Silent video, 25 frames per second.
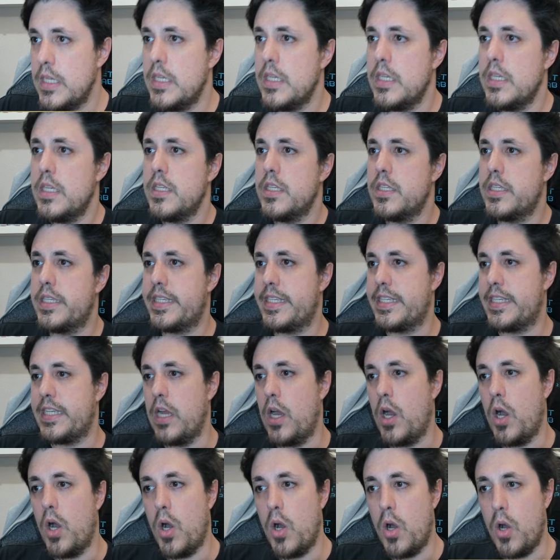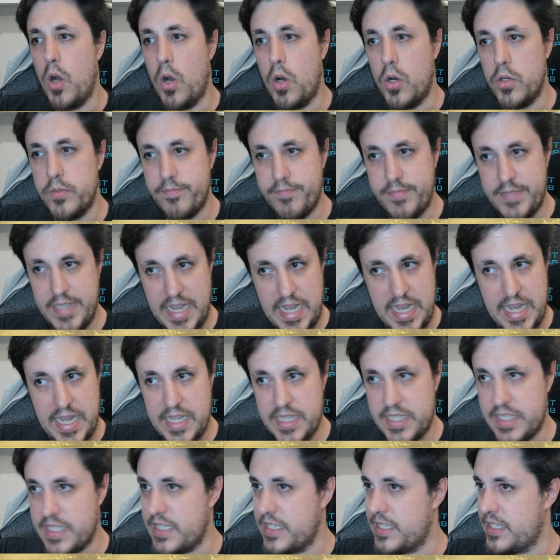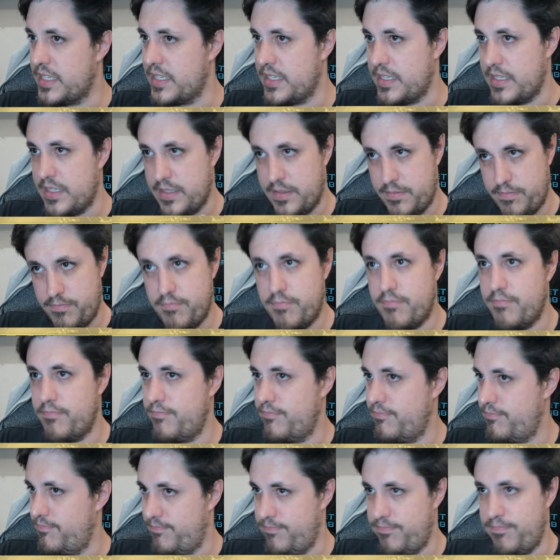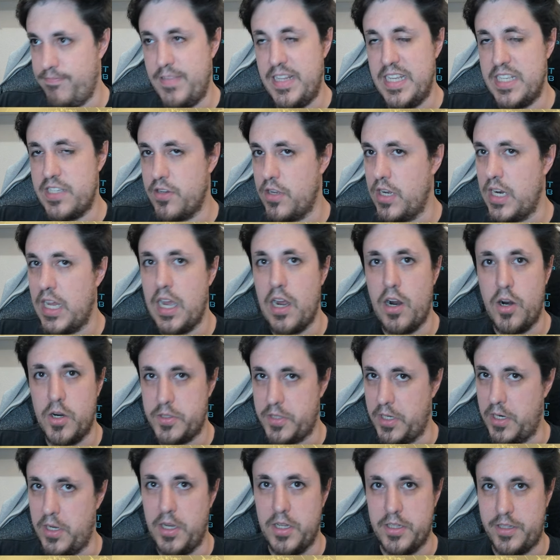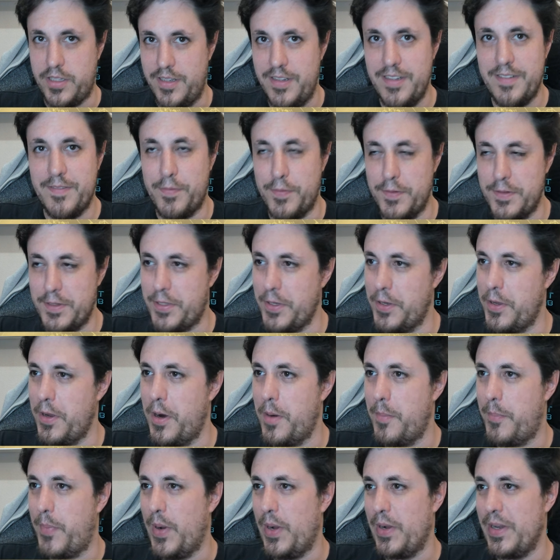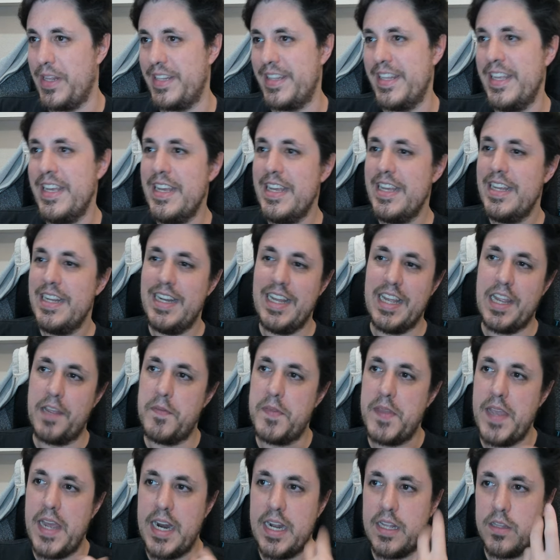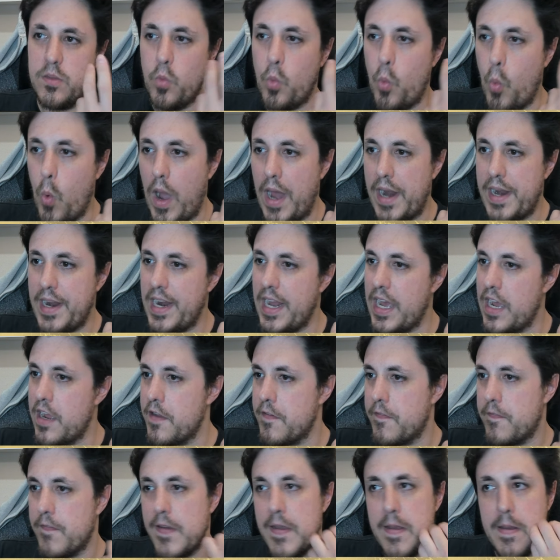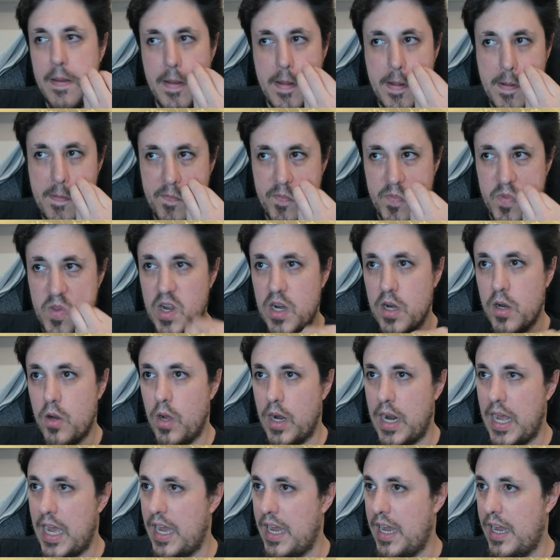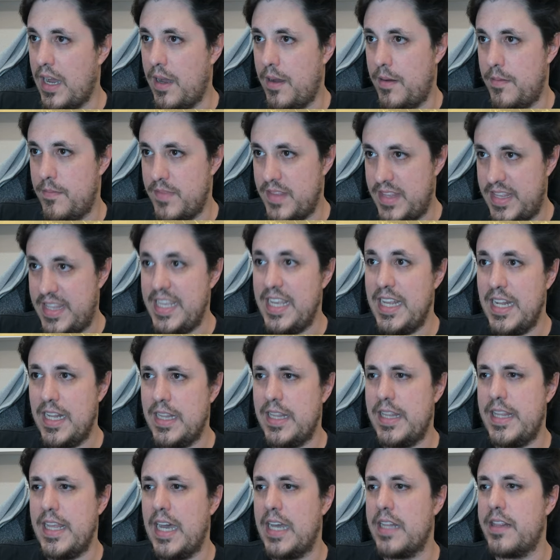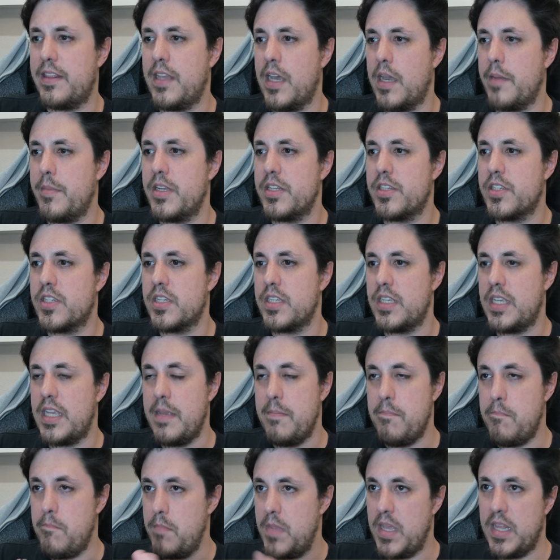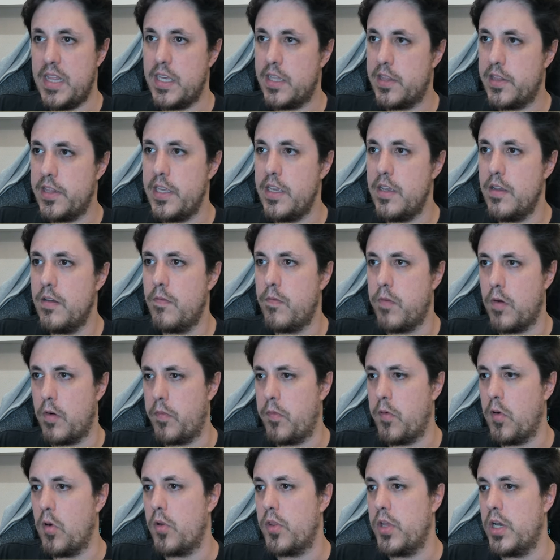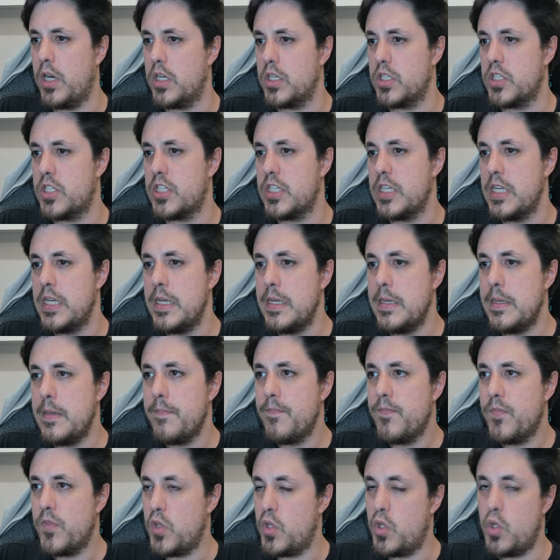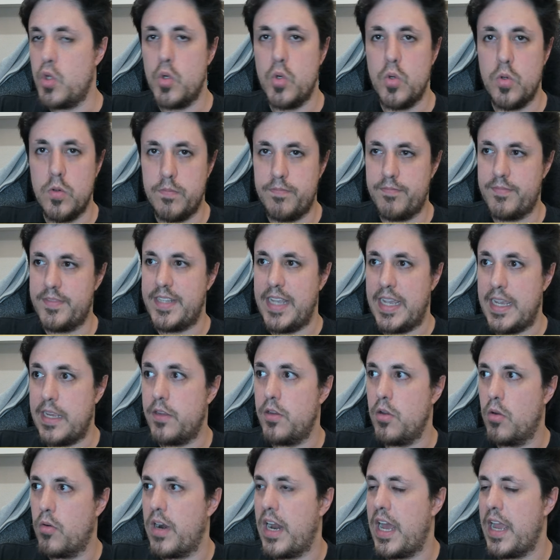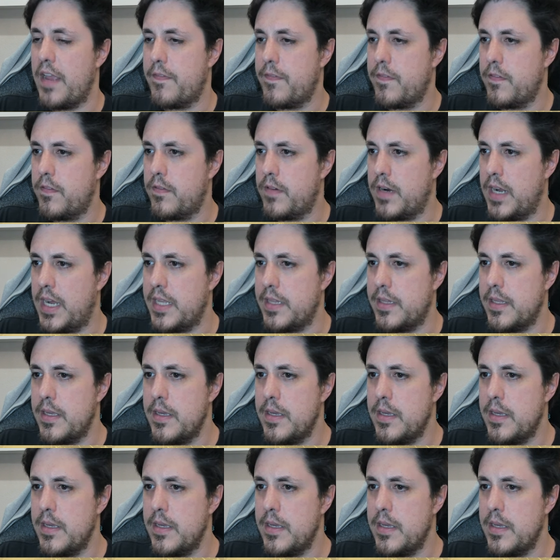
So that's gonna hurt a lot to your opponent. Like if they are at 1 life, you're gonna deal that damage immediately for 4 dons. You take your life, right?